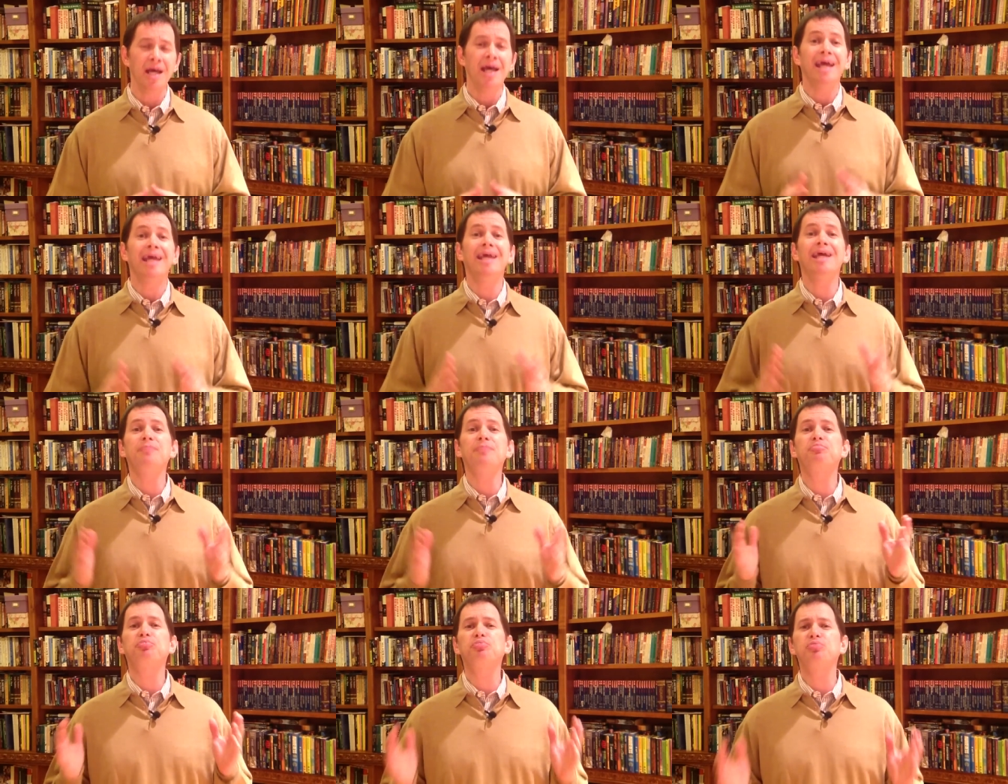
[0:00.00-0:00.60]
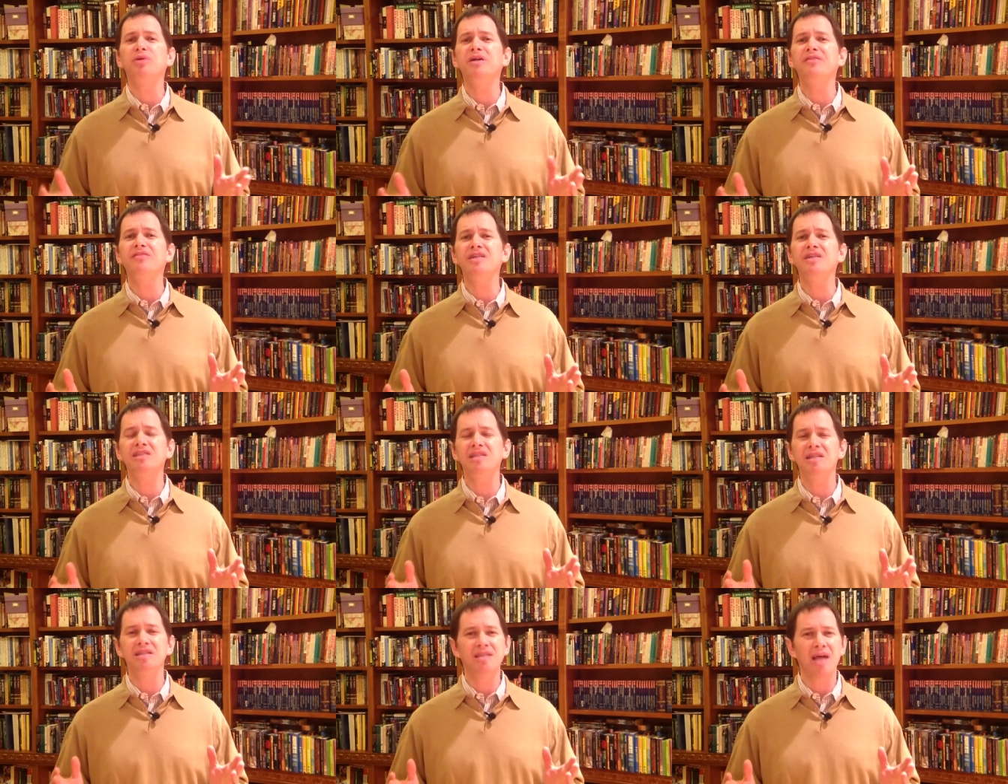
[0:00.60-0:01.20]
He had
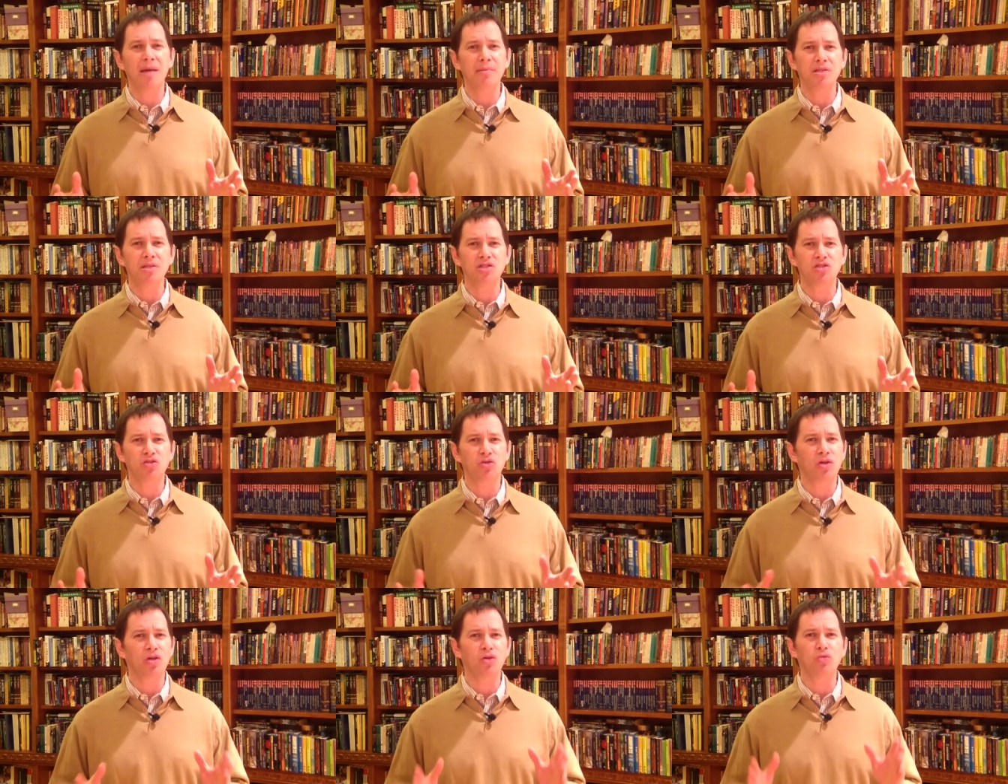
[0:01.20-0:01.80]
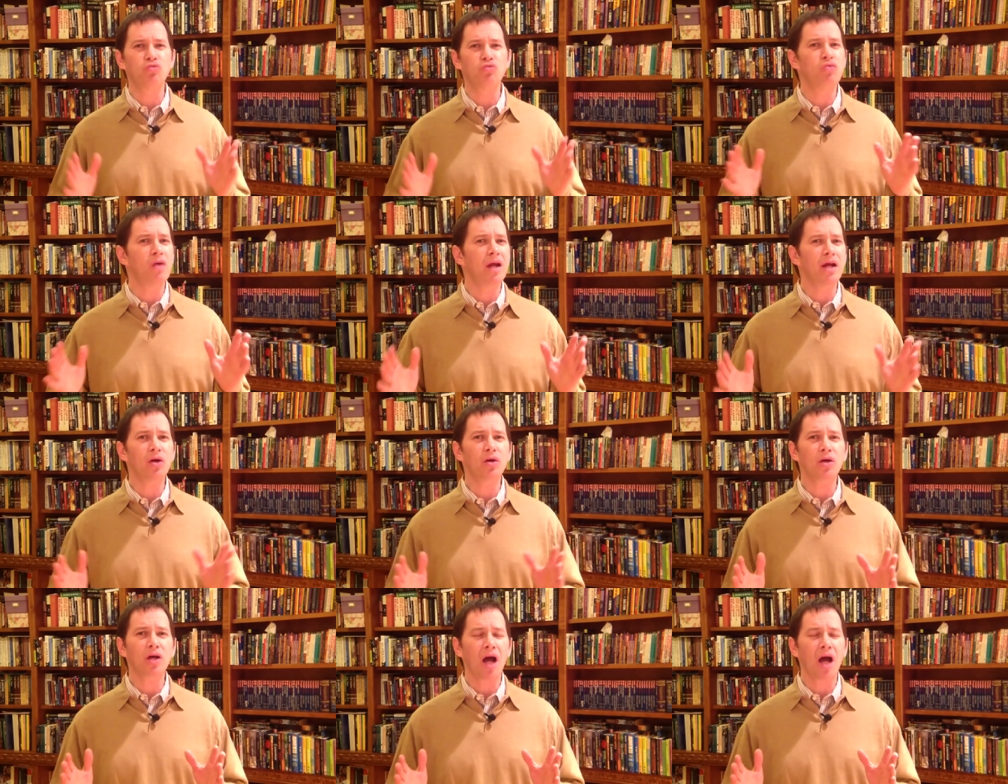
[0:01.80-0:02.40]
previously demonstrated a
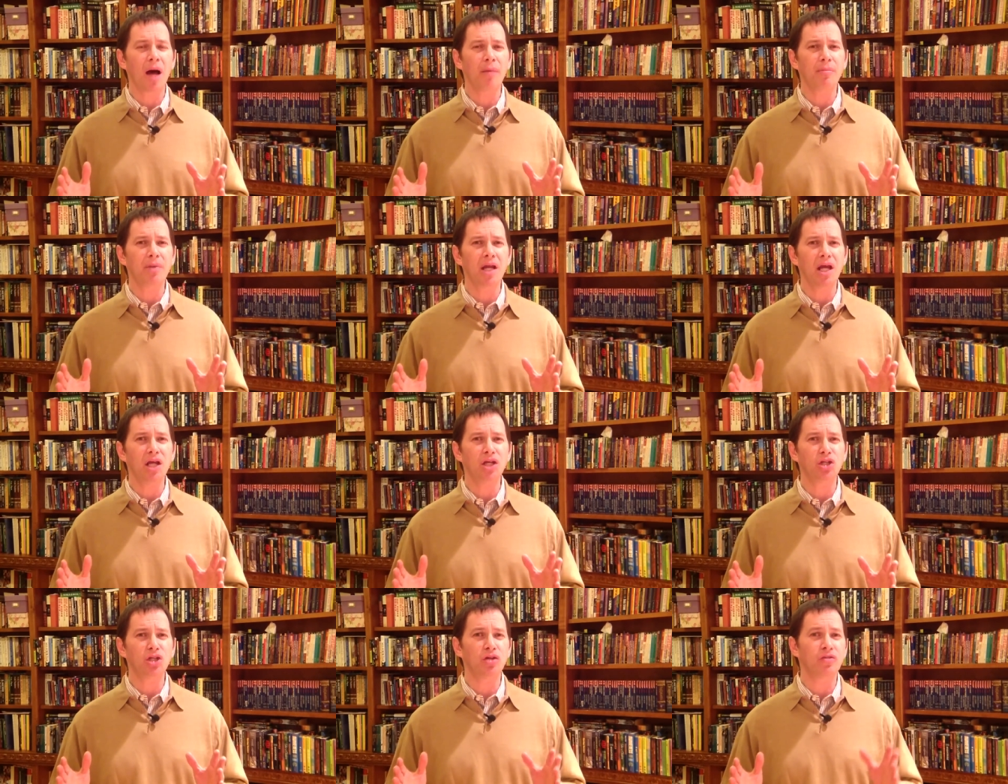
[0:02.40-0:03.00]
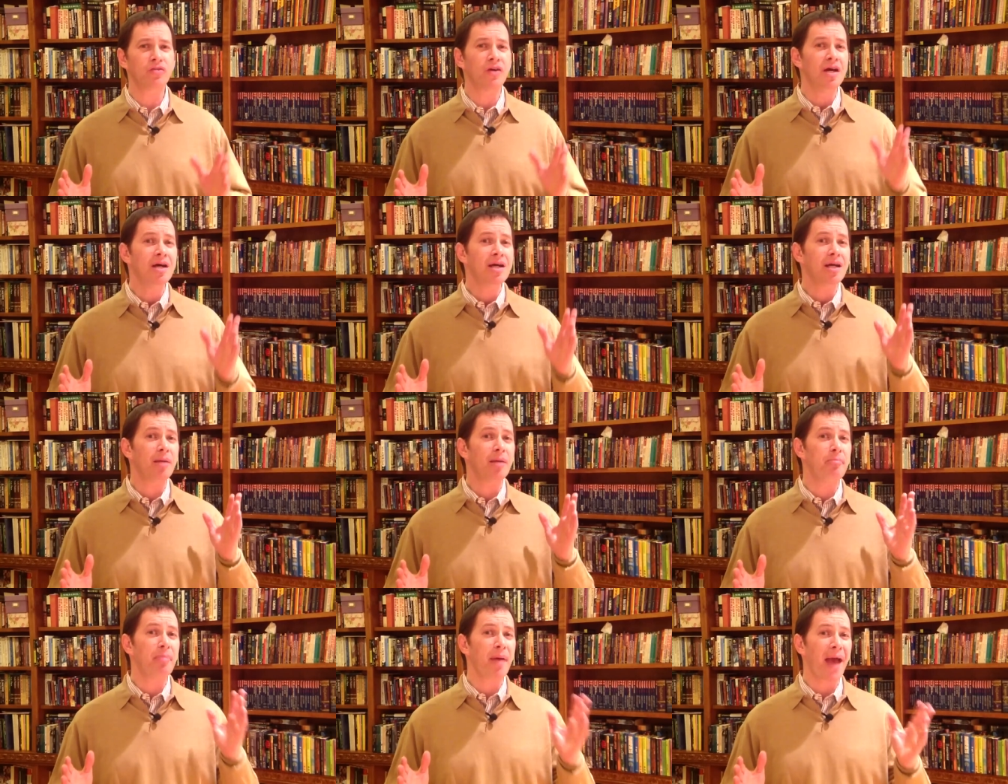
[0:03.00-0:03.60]
rare combination of
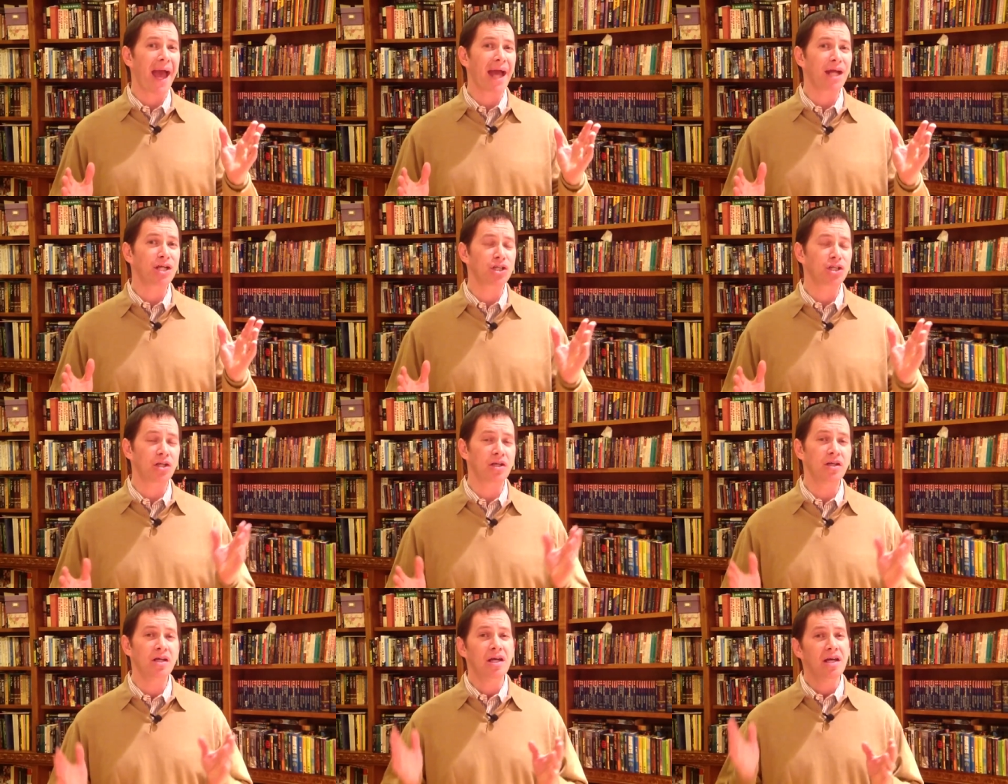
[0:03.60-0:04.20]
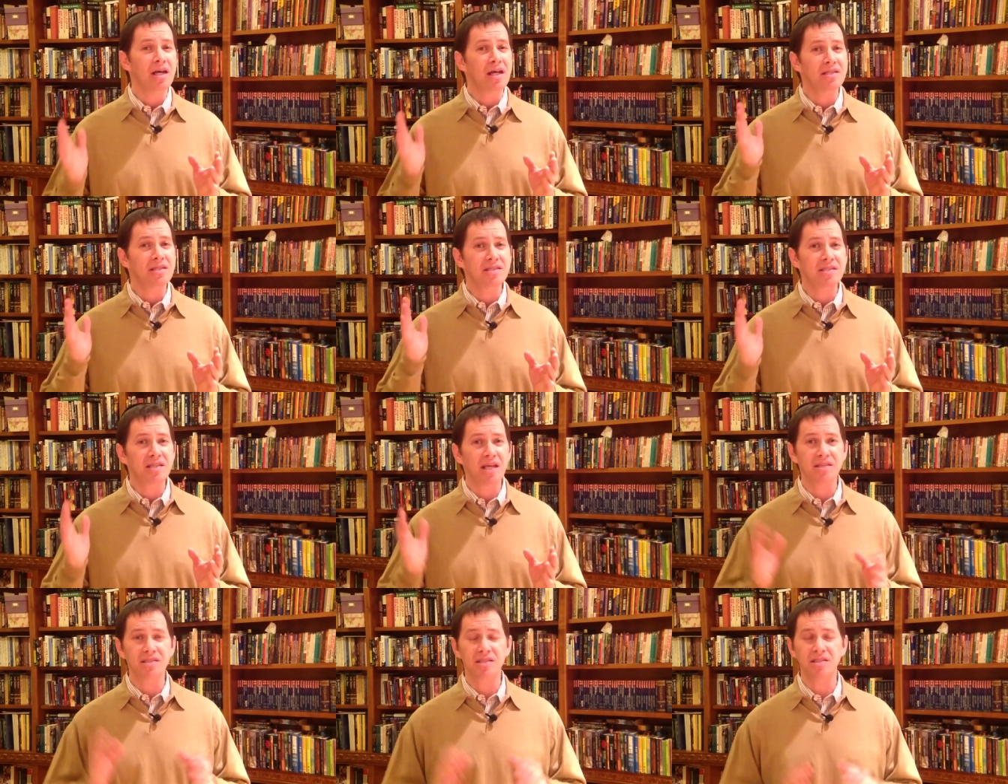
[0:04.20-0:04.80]
compassion and
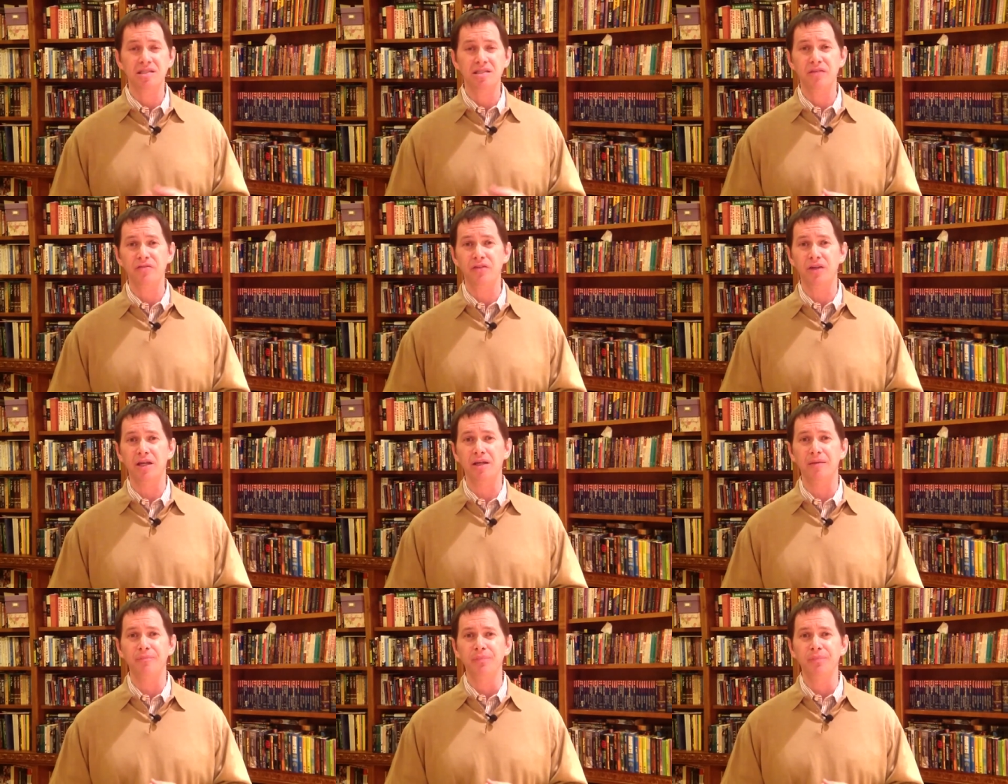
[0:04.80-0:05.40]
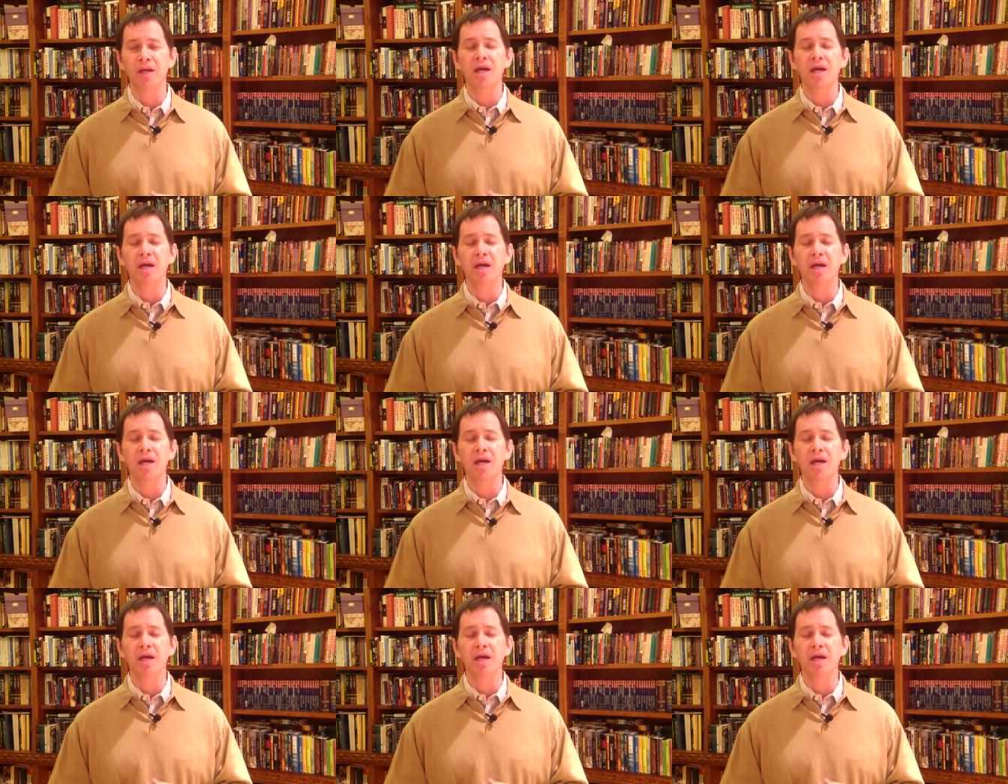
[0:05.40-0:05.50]
sensitivity.